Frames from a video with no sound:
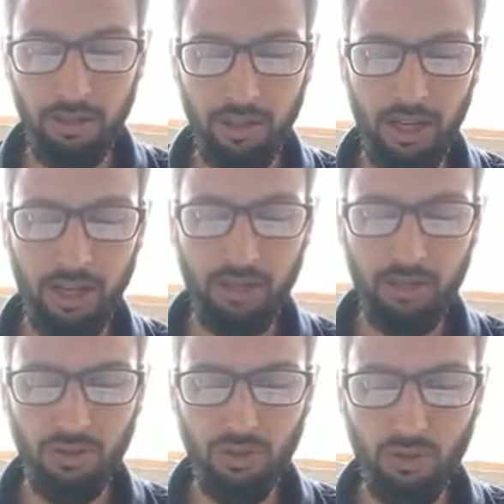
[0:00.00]

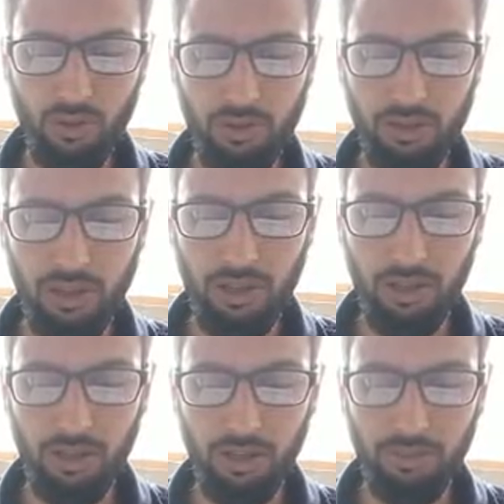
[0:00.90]
Dryden wrote
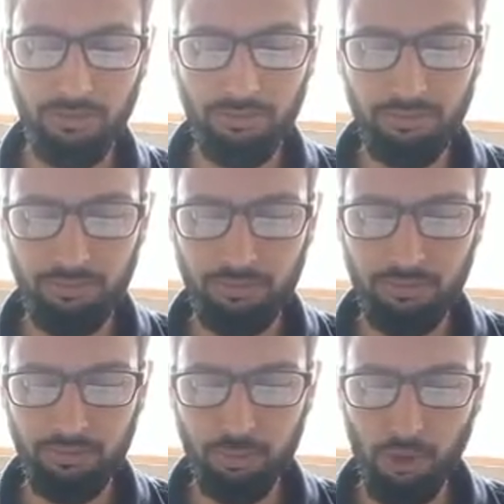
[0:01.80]
a
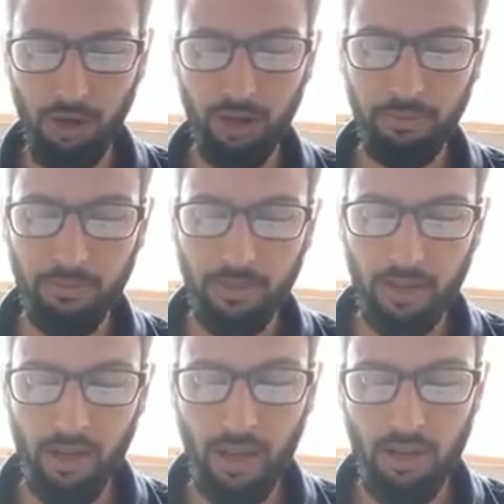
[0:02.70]
poem,
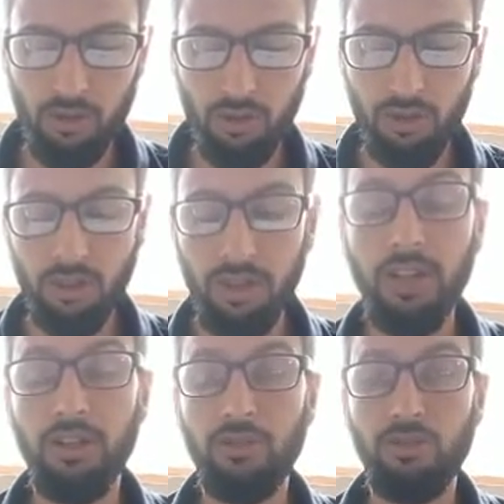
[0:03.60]
Asterisk
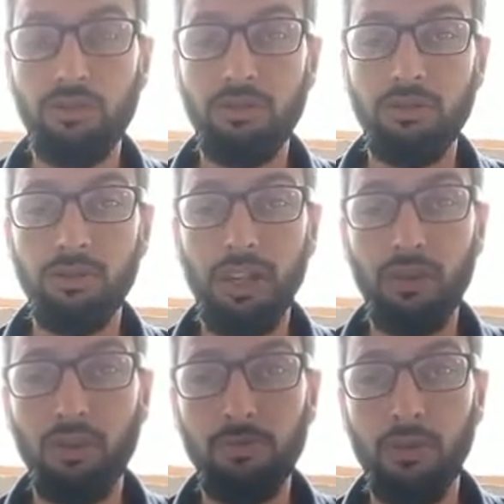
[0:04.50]
Redux,
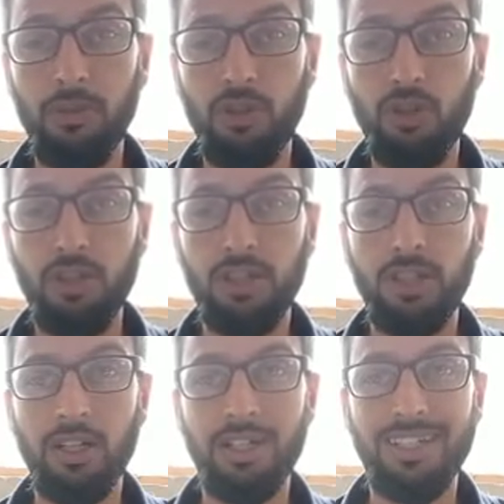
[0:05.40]
that was published in
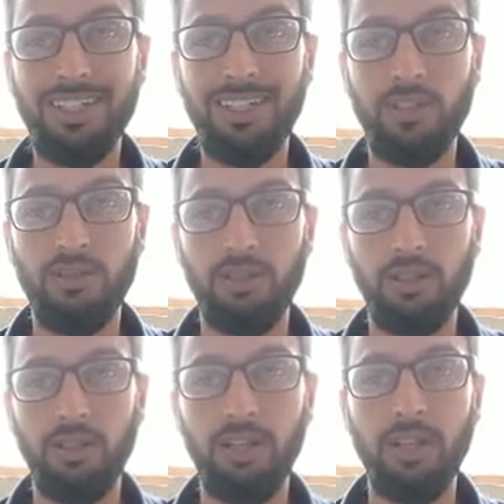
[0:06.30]

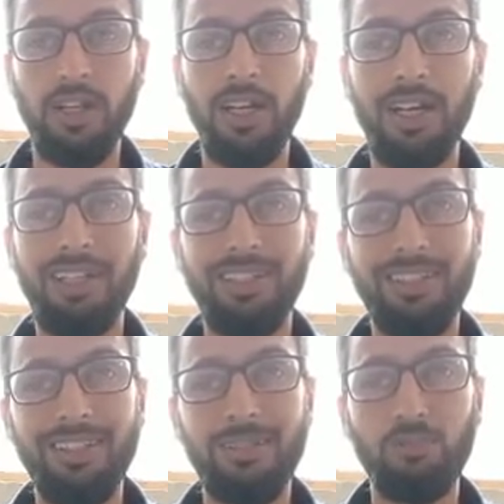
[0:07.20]
1660, and
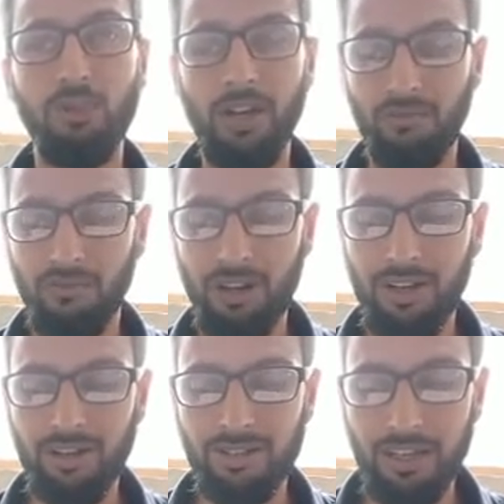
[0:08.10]
this poem
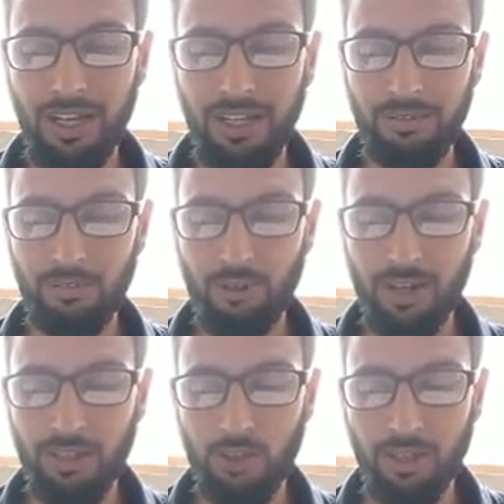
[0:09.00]
was
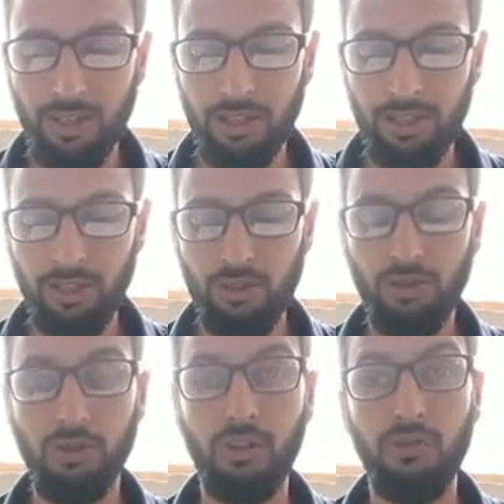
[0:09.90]
celebrating the
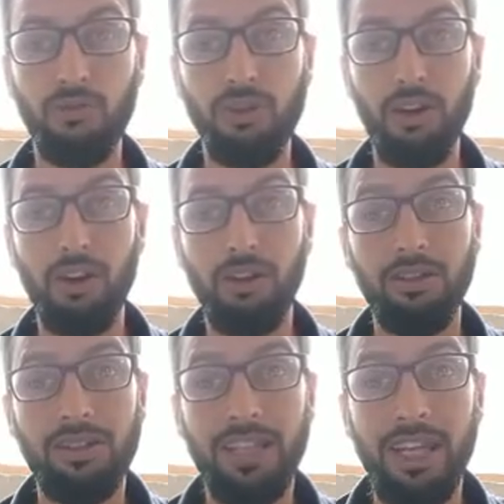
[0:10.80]
return of
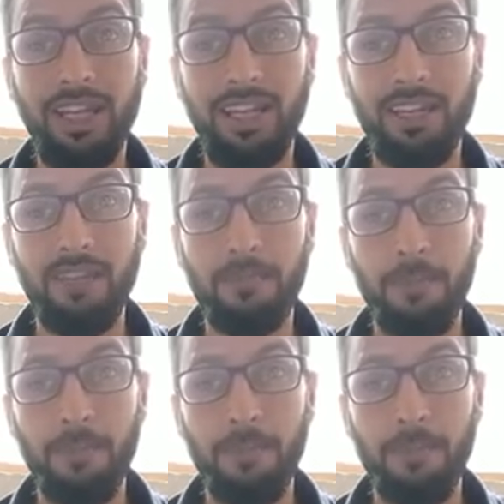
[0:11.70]
Charles II.